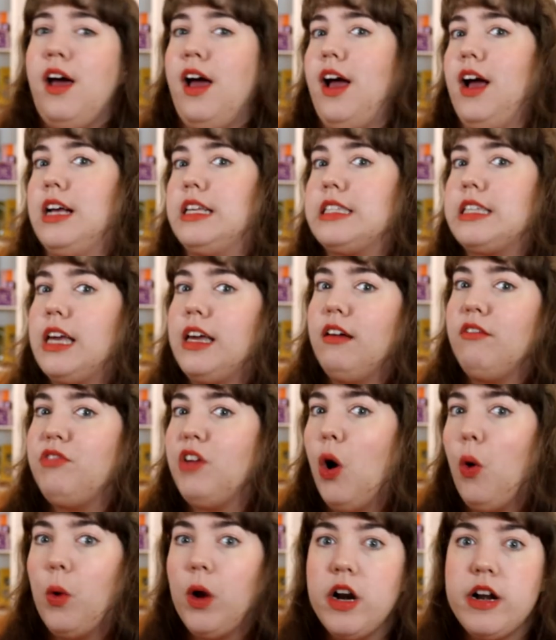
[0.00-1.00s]
asking if
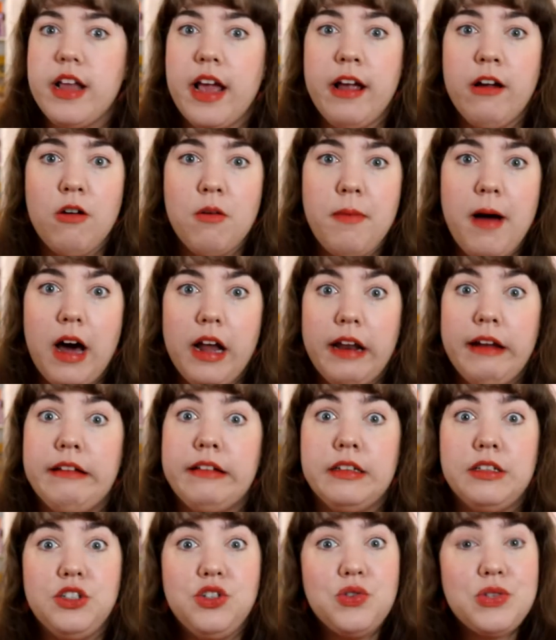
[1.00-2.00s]
y'all wanted to hear about
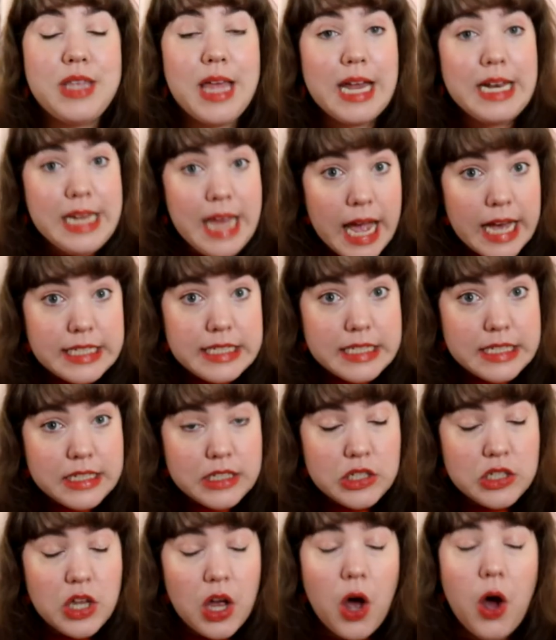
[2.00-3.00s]
it, and you said
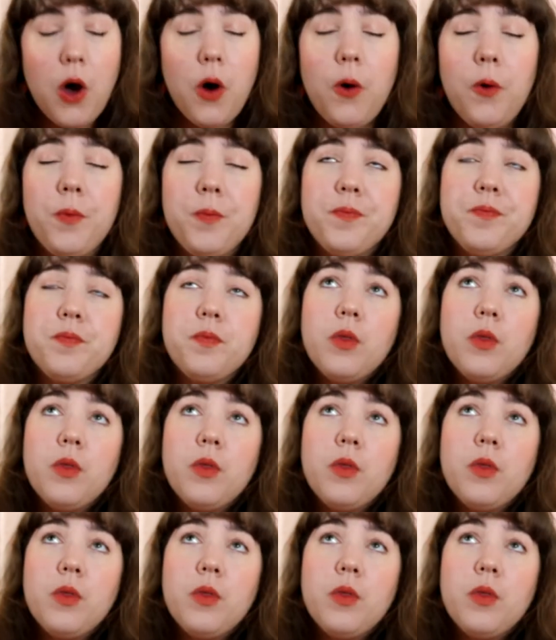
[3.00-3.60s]
yes. So